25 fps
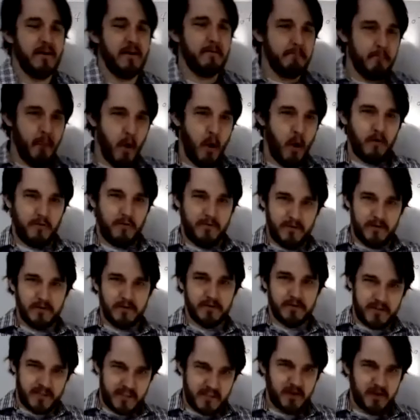
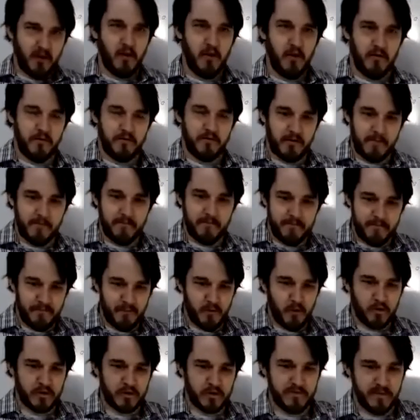Marvel stole from
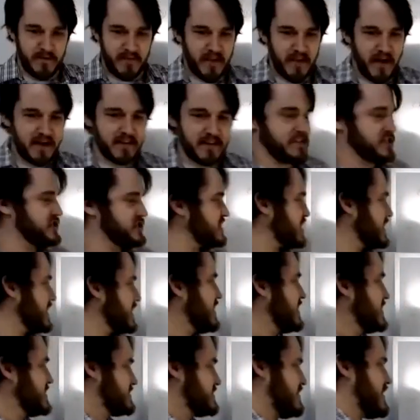Norse mythology.
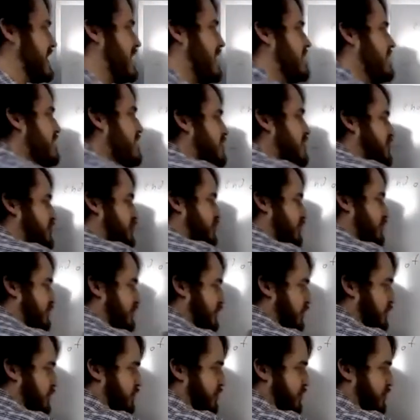So yeah, so